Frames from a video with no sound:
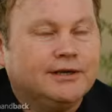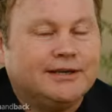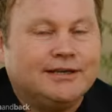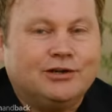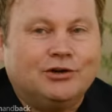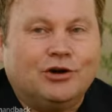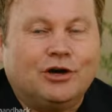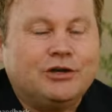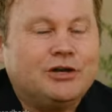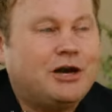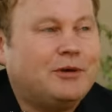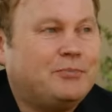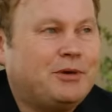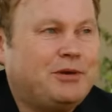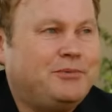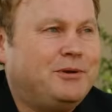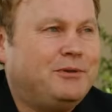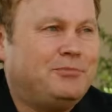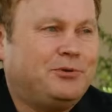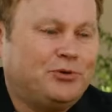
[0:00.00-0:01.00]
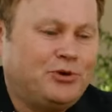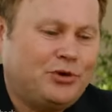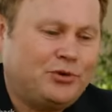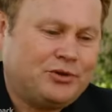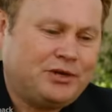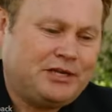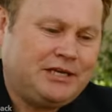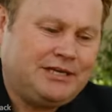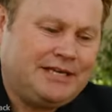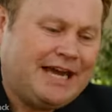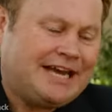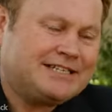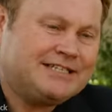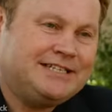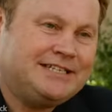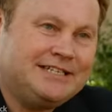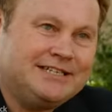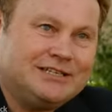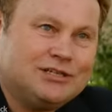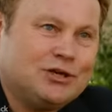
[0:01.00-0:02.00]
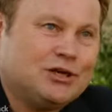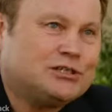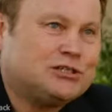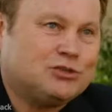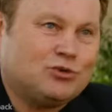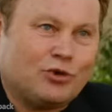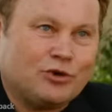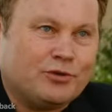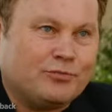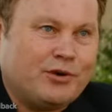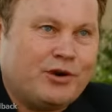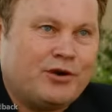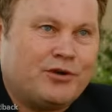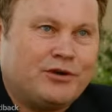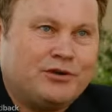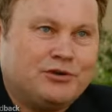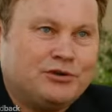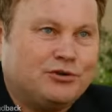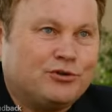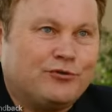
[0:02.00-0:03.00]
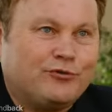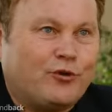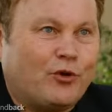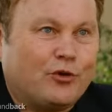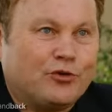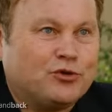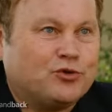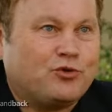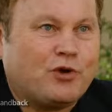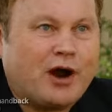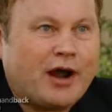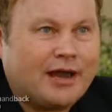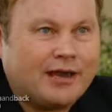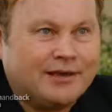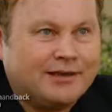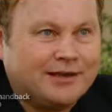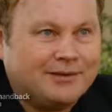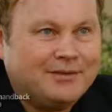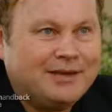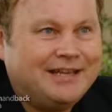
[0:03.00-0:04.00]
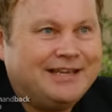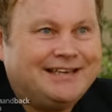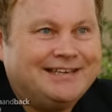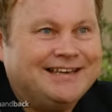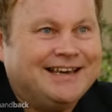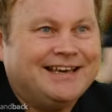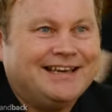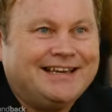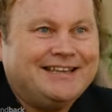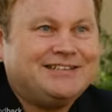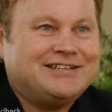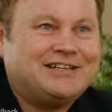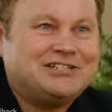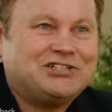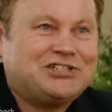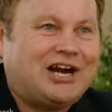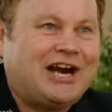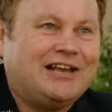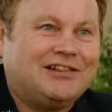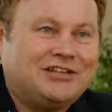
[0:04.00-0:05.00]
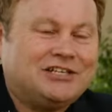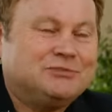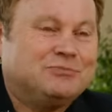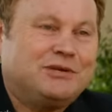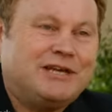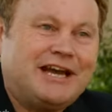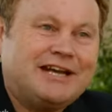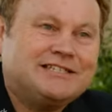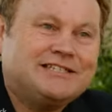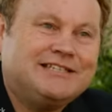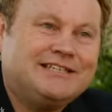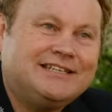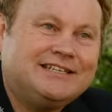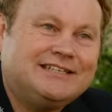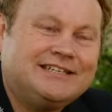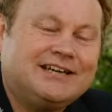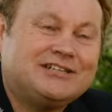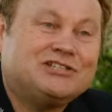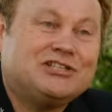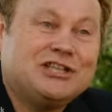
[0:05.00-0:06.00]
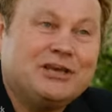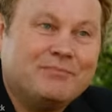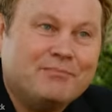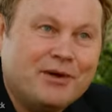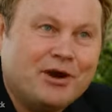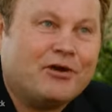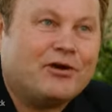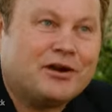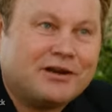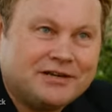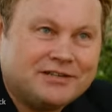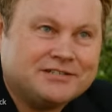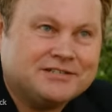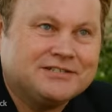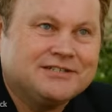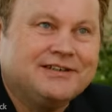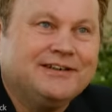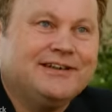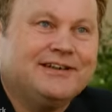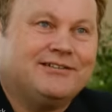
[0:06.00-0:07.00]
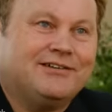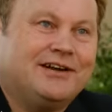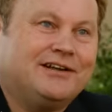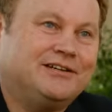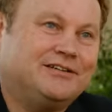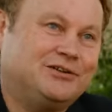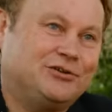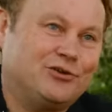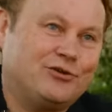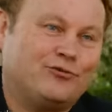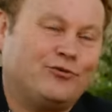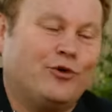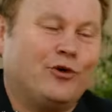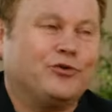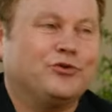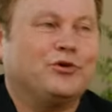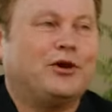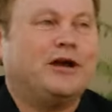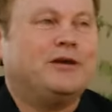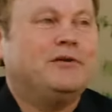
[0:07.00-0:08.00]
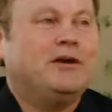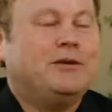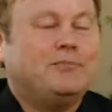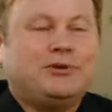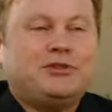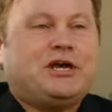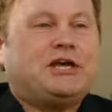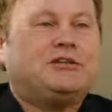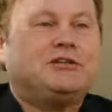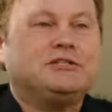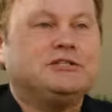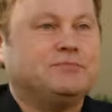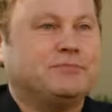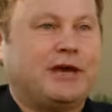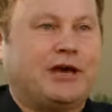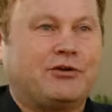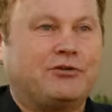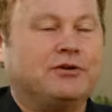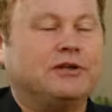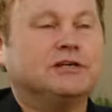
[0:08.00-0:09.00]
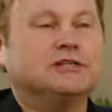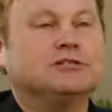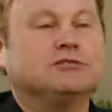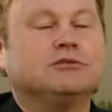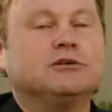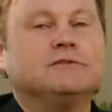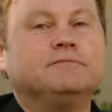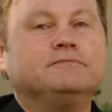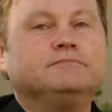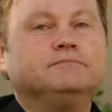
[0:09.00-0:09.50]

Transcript: And not many people know that he actually didn't touch North America until the fourth try. I mean, he touched islands, but he actually didn't touch the Americas, right, until the fourth try. But that doesn't matter in history.